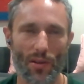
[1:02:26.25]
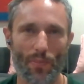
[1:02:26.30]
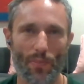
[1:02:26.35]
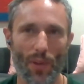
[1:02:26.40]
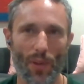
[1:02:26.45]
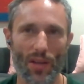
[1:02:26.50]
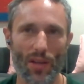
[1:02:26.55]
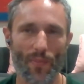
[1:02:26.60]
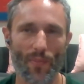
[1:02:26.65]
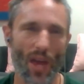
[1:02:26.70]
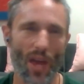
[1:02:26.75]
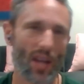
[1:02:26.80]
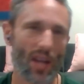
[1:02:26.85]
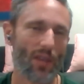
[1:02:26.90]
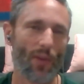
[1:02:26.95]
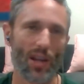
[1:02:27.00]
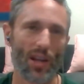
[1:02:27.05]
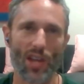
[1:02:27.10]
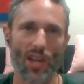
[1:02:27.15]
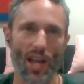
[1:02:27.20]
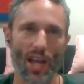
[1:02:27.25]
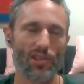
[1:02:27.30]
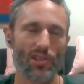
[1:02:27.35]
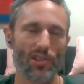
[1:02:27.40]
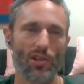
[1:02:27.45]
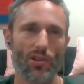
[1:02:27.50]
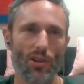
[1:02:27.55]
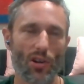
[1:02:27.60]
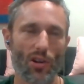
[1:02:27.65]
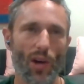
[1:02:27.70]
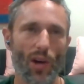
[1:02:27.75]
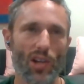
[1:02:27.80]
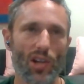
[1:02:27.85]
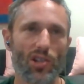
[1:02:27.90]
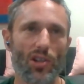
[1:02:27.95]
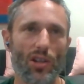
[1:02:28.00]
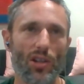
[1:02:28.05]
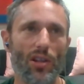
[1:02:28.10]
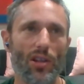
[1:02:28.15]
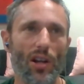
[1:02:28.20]
But anyway, to answer your
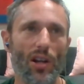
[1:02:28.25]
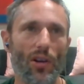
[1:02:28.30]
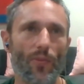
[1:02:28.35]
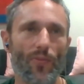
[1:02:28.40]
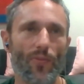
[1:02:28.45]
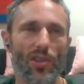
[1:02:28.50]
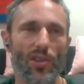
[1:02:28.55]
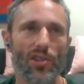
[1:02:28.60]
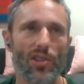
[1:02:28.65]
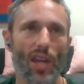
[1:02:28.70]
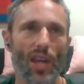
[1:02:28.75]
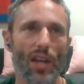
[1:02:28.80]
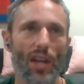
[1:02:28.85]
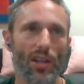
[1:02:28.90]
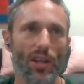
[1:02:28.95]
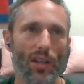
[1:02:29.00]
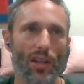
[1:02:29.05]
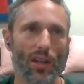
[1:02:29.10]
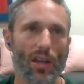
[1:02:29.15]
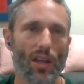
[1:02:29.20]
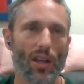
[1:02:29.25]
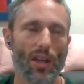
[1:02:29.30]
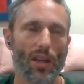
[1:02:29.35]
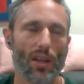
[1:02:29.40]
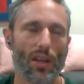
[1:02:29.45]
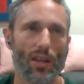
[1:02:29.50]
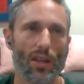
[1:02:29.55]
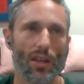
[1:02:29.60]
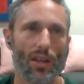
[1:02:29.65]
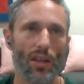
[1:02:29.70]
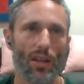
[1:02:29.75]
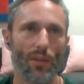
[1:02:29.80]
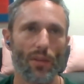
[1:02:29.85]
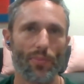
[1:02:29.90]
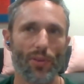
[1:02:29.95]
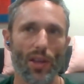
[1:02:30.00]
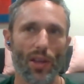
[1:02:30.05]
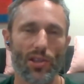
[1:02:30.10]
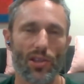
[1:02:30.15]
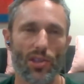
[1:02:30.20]
question, you know, standing in a
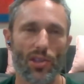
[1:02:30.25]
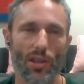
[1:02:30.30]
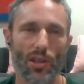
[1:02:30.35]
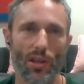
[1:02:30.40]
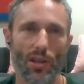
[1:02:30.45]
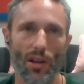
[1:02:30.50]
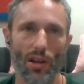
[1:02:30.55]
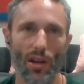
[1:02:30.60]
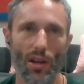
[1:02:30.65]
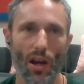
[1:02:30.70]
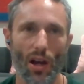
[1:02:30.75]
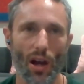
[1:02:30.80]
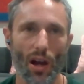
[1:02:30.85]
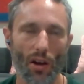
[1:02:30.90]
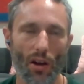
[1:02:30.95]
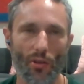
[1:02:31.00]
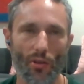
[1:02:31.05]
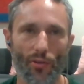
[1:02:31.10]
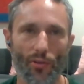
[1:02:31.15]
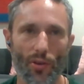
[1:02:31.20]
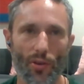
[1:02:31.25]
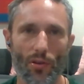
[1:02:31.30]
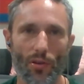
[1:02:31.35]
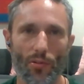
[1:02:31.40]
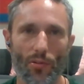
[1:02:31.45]
place of